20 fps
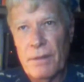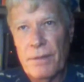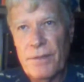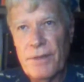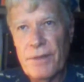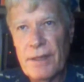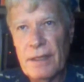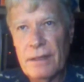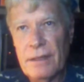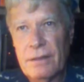
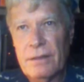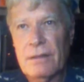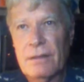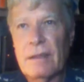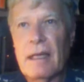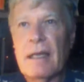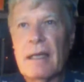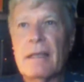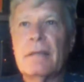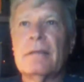thinks
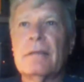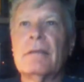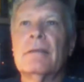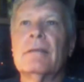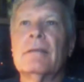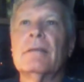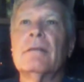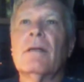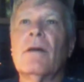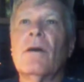that
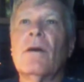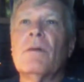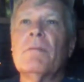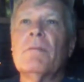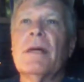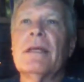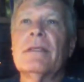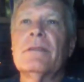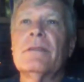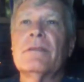all
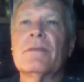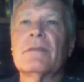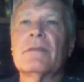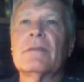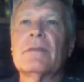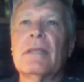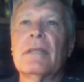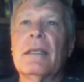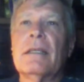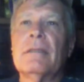bodies are
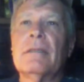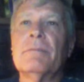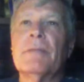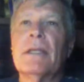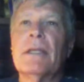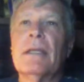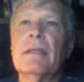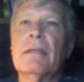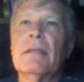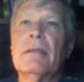the same,
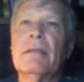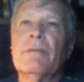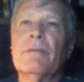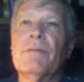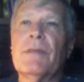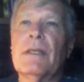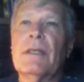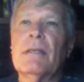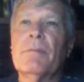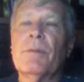and
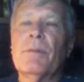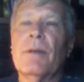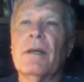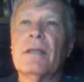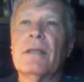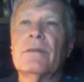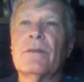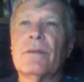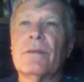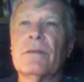if they
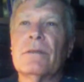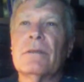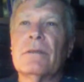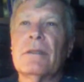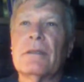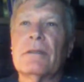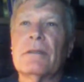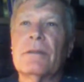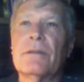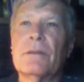apply certain
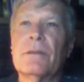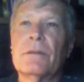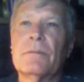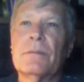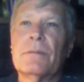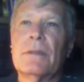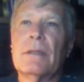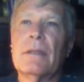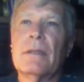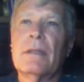things to
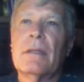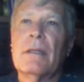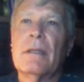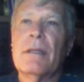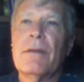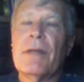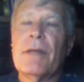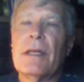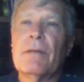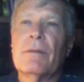them,
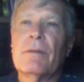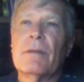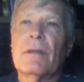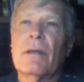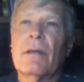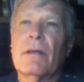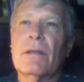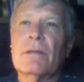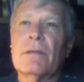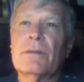they will
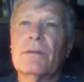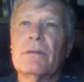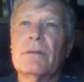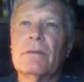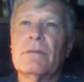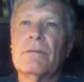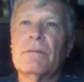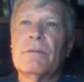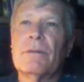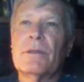all
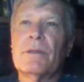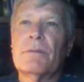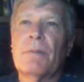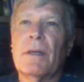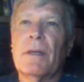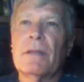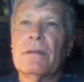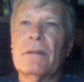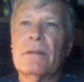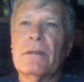
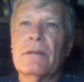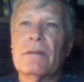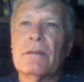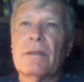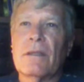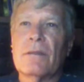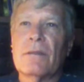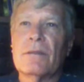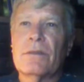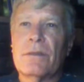respond in a
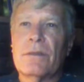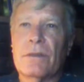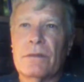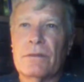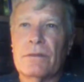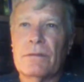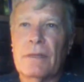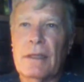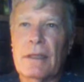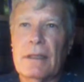
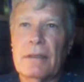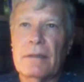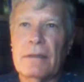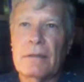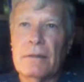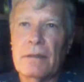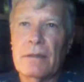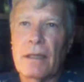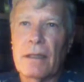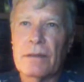certain way.
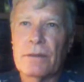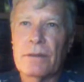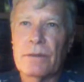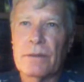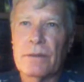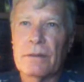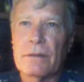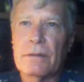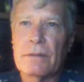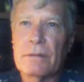Not
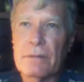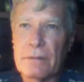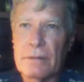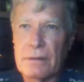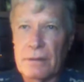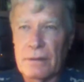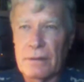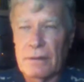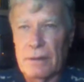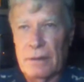true.
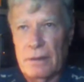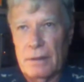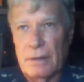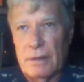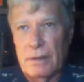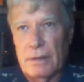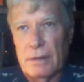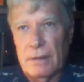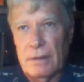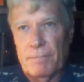
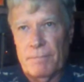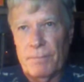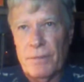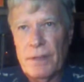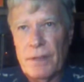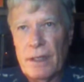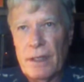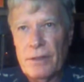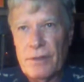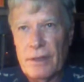
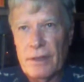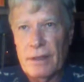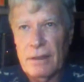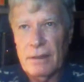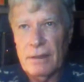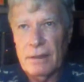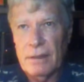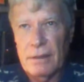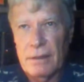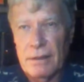
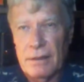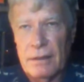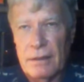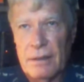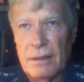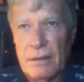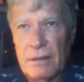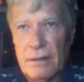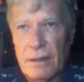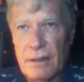Nothing
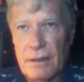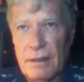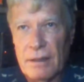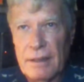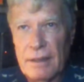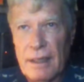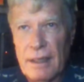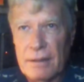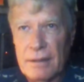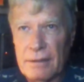is like
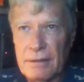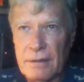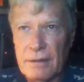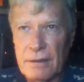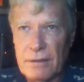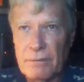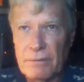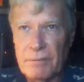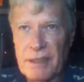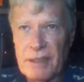that
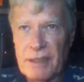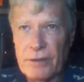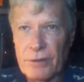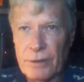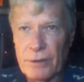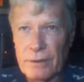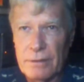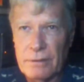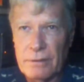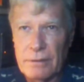in
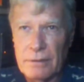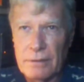nature.